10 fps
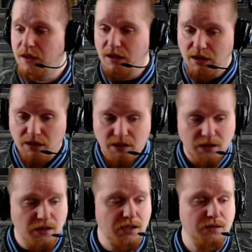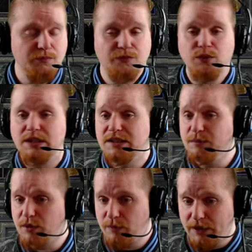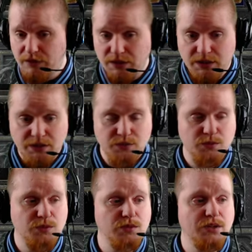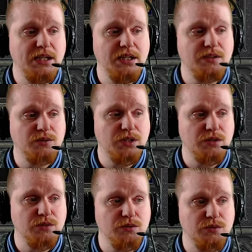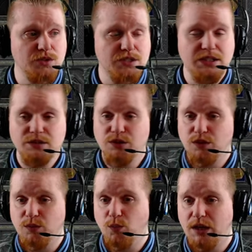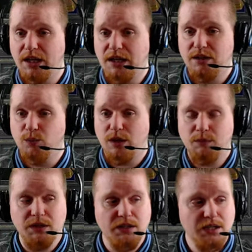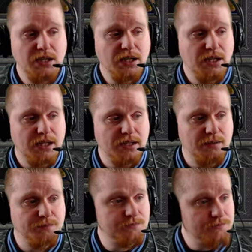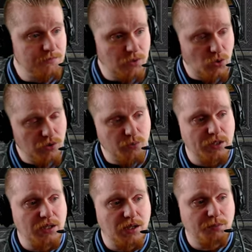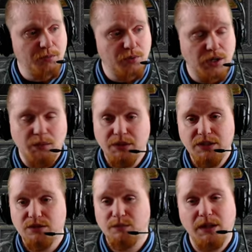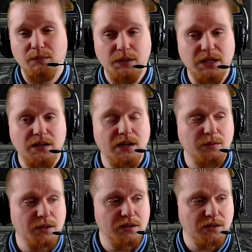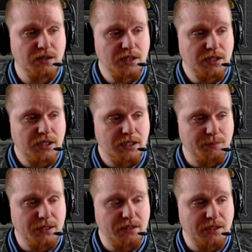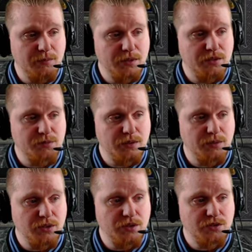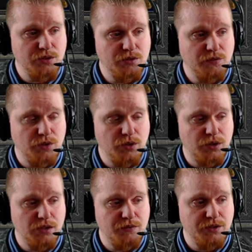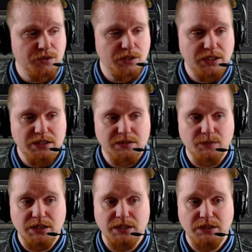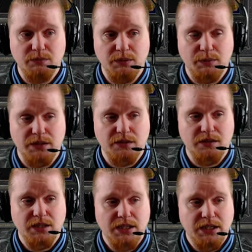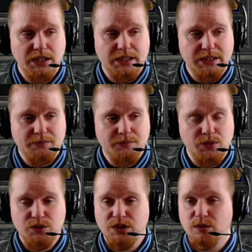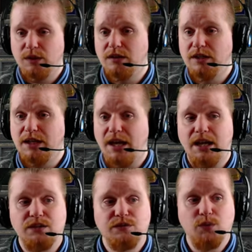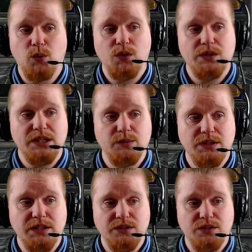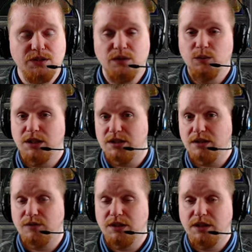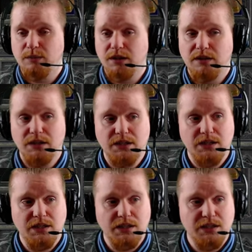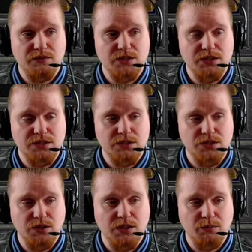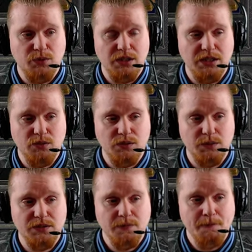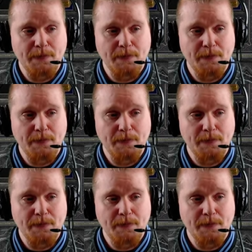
Uh, a frenzy barbarian, or any other character who just needs a good one-handed weapon, um, all the way up probably to about mid-nightmare. Uh, mid-nightmare, it's probably going to start to fall off, and you're going to need something a little bit better. Um, usually around like Act four, that's when things start to get really tough in Nightmare, and you kind of have to, to start upgrading equipment.